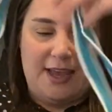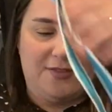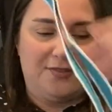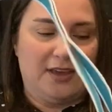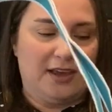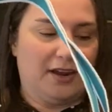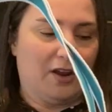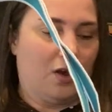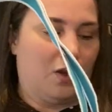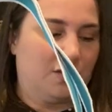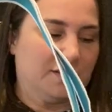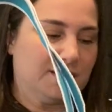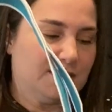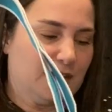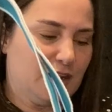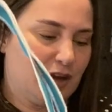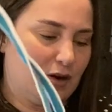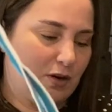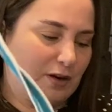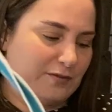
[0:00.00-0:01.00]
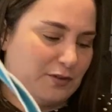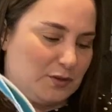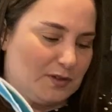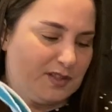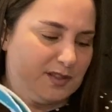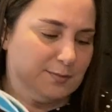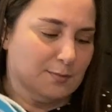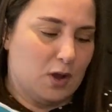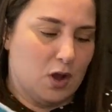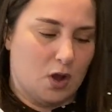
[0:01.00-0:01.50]
And then also, if you're
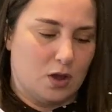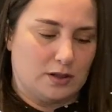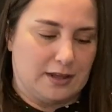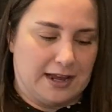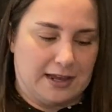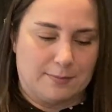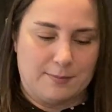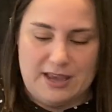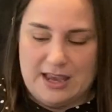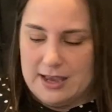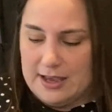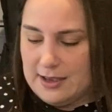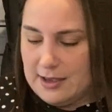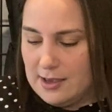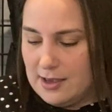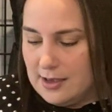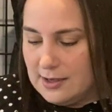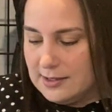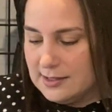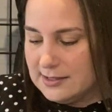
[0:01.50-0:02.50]
small like me,